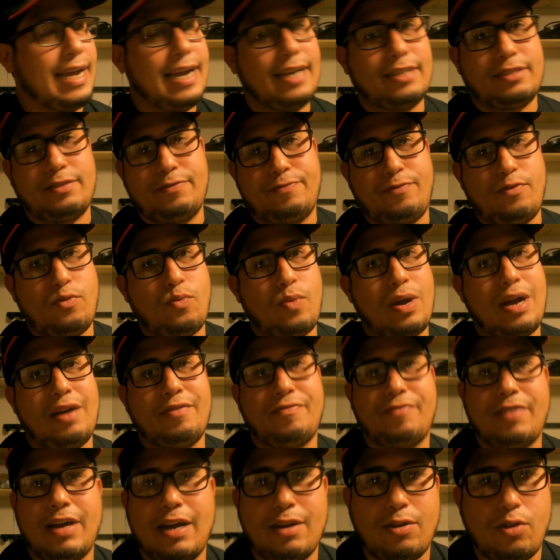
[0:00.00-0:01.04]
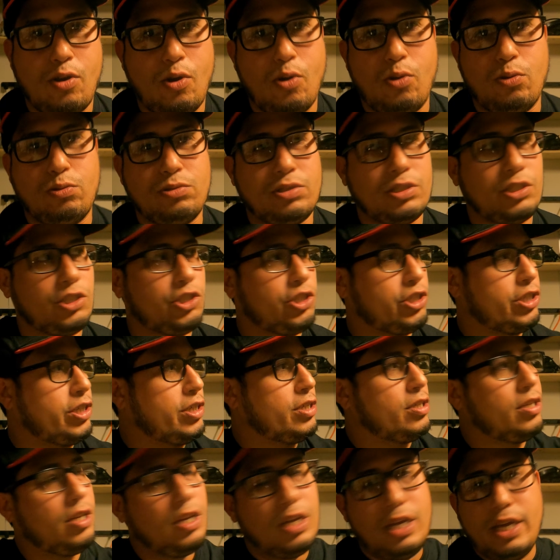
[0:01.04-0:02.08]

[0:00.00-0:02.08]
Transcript: asking for Wi-Fi codes and shit,